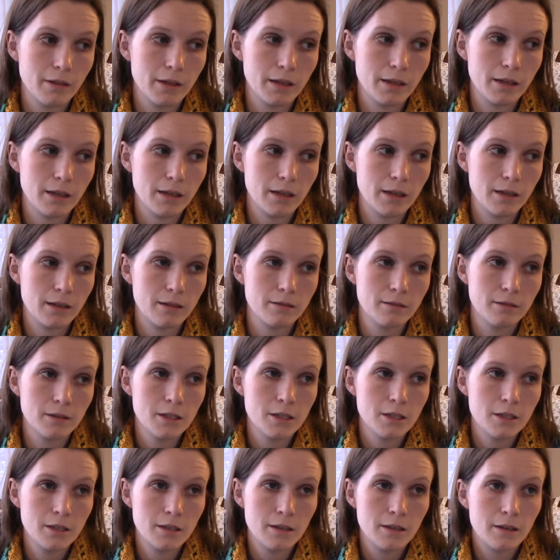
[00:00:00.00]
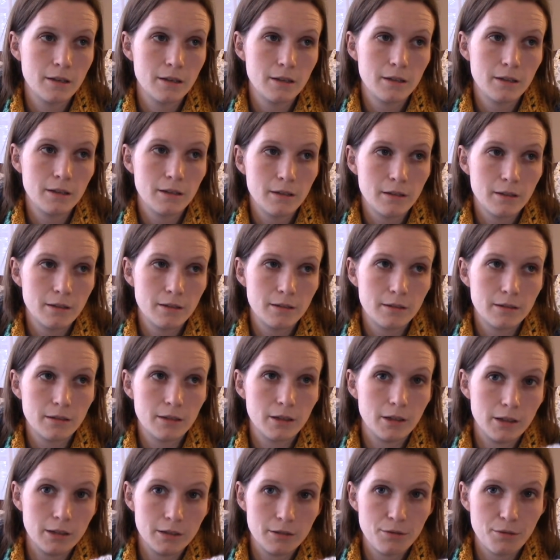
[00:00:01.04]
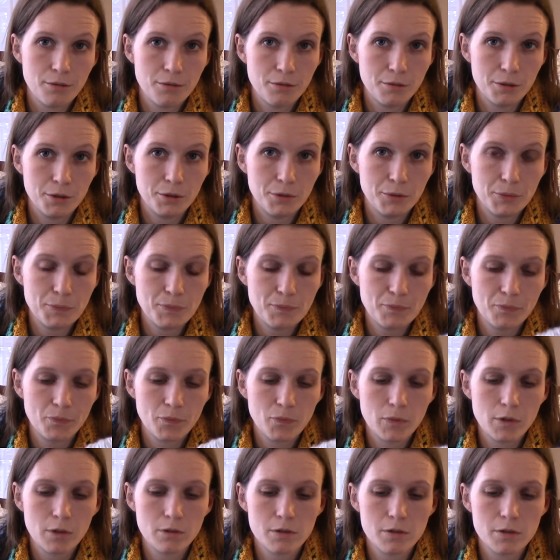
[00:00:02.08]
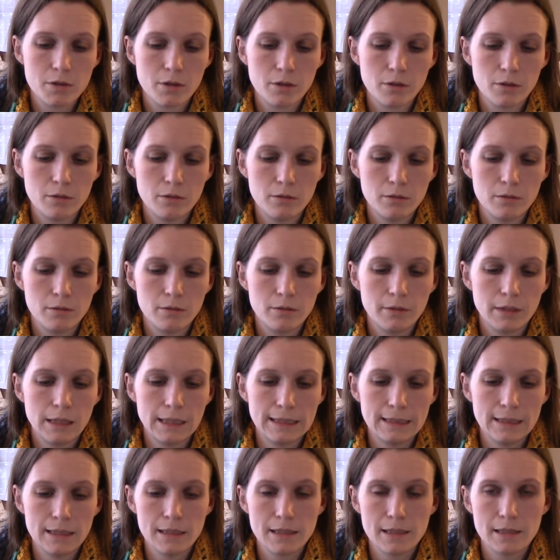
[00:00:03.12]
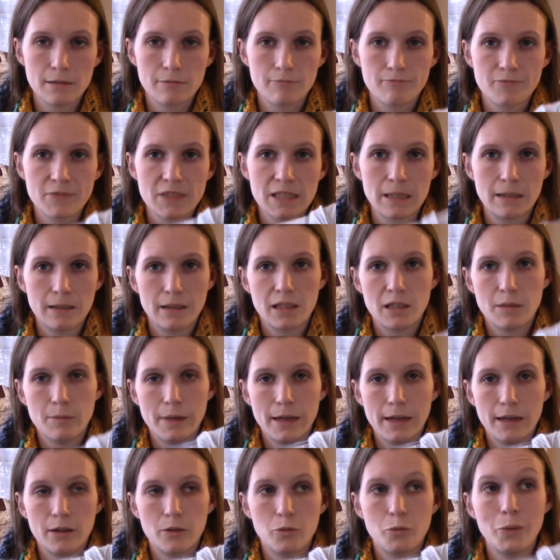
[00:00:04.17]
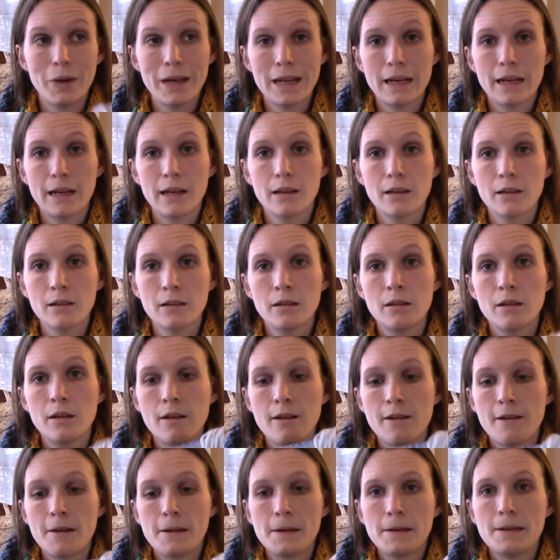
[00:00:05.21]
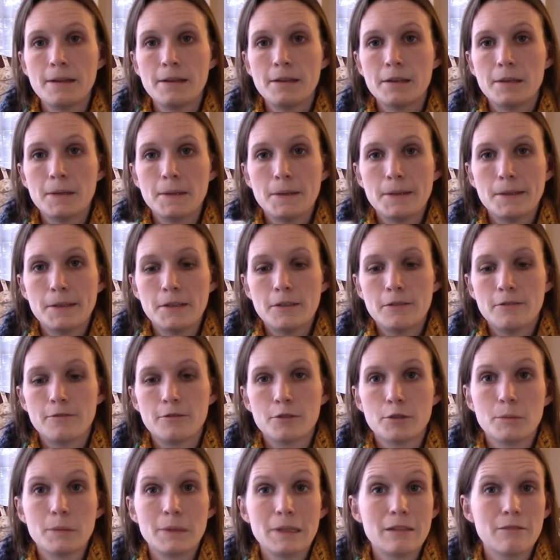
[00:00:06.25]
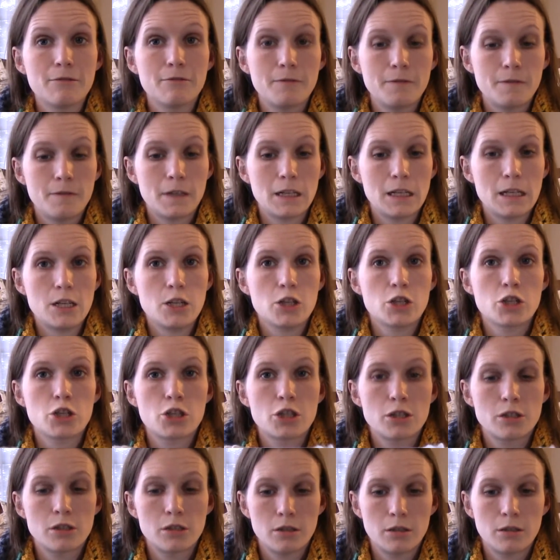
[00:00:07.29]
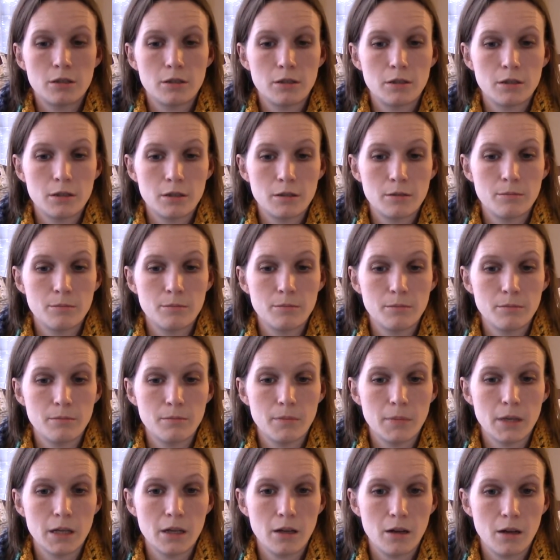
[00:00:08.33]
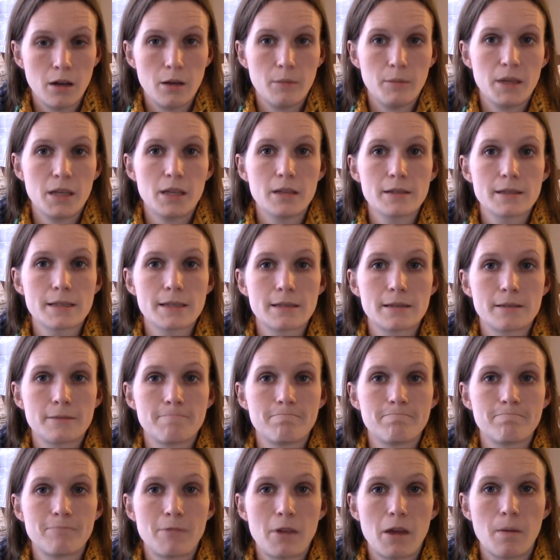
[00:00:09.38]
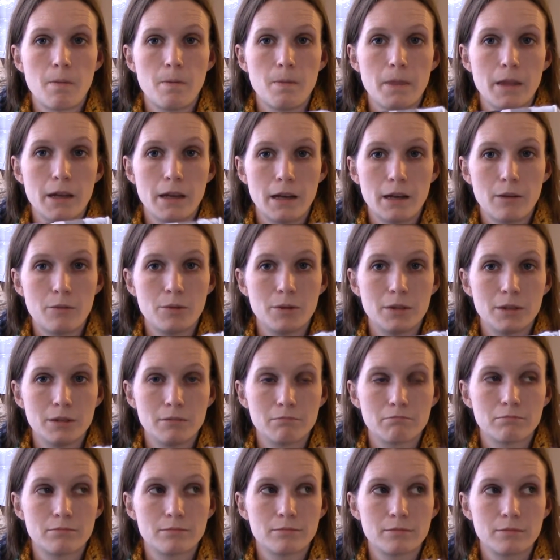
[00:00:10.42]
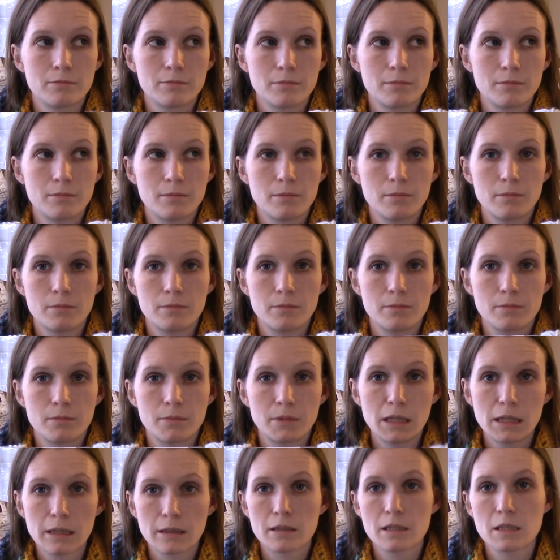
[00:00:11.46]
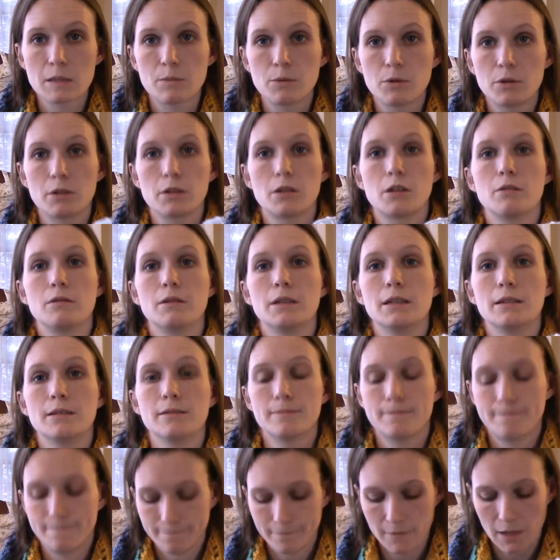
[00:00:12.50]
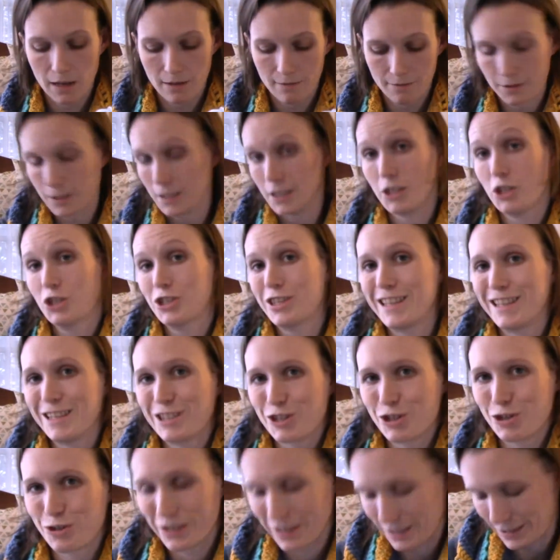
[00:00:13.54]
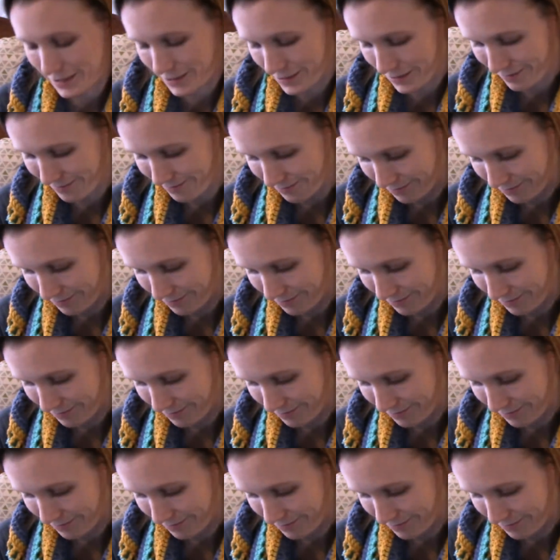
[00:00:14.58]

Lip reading: that I got through. So that is sitting in the bag waiting for me to finish my amis, and then I will get this border going and finish the shrug.